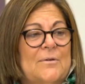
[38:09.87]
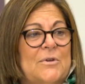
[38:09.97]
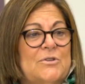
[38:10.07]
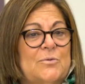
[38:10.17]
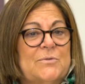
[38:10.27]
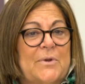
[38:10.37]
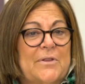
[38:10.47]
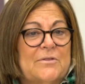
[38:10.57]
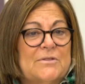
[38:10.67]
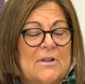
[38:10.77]
which was one of
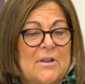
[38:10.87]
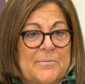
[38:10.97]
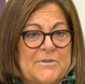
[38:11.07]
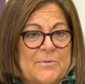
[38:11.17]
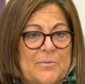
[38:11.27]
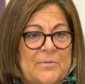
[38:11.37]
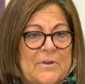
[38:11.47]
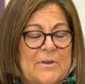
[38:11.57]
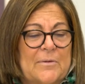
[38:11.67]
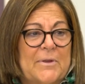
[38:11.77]
those clubs in a
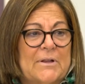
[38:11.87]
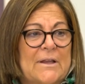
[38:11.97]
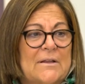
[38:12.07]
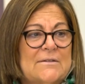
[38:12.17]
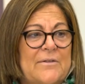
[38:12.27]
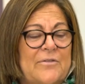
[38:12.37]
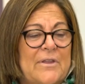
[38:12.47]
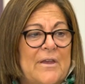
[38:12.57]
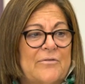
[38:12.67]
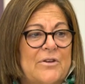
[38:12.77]
building on 7th
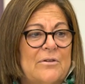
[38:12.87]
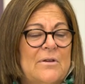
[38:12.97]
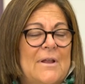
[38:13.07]
Avenue.